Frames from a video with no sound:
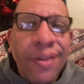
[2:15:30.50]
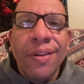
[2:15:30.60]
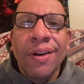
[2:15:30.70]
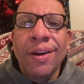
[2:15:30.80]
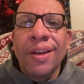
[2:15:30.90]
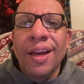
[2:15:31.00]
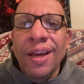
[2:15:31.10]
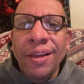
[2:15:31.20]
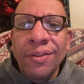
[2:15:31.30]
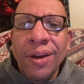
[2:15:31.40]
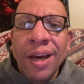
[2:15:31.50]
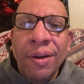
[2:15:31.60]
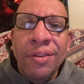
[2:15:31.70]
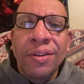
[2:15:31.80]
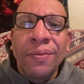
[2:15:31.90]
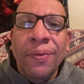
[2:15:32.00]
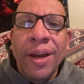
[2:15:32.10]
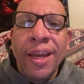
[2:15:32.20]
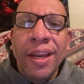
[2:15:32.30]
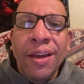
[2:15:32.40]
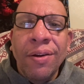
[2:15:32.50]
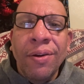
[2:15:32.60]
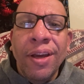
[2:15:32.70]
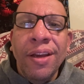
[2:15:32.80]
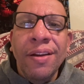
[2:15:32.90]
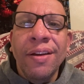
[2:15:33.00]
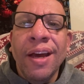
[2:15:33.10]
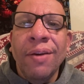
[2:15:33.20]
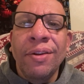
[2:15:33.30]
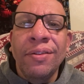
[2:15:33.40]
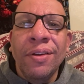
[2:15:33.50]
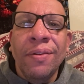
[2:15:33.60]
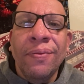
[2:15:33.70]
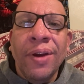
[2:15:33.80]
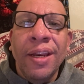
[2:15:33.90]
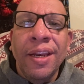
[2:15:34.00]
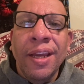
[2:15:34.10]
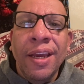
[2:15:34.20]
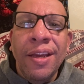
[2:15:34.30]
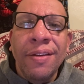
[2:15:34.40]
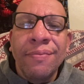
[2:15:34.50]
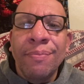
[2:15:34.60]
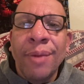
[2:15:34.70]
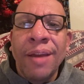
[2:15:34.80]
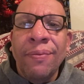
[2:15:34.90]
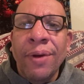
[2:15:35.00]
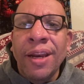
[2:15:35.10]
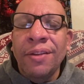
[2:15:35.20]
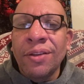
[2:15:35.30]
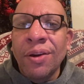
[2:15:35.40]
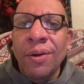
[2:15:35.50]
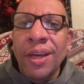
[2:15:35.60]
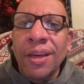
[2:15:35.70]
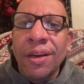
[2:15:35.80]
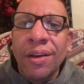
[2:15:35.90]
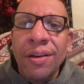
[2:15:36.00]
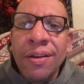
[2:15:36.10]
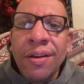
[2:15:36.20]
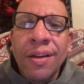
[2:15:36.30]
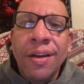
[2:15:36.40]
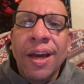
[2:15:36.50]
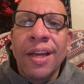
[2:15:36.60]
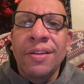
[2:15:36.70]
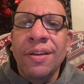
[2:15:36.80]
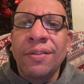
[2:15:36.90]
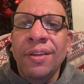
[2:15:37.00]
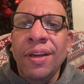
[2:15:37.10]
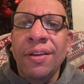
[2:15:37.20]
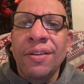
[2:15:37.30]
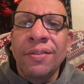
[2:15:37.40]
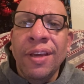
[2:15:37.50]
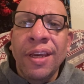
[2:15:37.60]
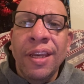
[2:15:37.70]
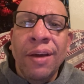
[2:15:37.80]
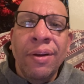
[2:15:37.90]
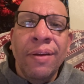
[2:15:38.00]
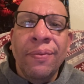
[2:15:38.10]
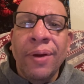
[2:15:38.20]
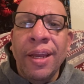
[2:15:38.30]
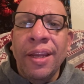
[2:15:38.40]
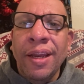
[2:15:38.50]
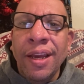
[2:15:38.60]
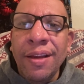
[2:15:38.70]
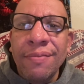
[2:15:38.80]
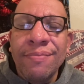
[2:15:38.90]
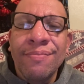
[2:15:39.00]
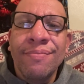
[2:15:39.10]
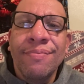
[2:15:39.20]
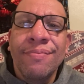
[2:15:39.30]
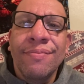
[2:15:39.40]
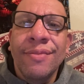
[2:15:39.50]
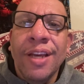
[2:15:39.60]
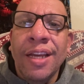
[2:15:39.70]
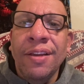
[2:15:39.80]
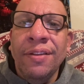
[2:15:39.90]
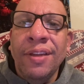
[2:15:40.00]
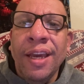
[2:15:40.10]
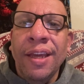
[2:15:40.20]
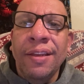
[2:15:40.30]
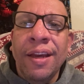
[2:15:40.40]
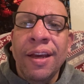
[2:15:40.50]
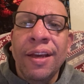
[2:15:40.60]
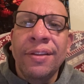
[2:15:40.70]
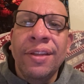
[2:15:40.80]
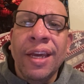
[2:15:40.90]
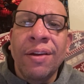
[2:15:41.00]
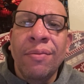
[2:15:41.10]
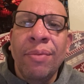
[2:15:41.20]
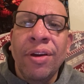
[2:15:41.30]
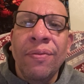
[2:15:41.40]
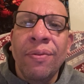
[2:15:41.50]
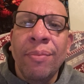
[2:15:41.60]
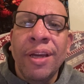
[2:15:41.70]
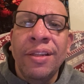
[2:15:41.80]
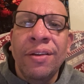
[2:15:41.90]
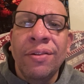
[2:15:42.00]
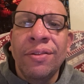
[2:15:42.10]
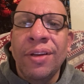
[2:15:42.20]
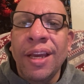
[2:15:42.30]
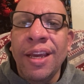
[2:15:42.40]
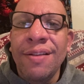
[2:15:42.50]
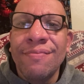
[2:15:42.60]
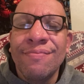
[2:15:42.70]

Oh, nice. So how is your Friday going? How is your Friday night? My Friday is going good. I'm just here, just hanging out on a Friday night. I just had Taco Bell for my dinner tonight.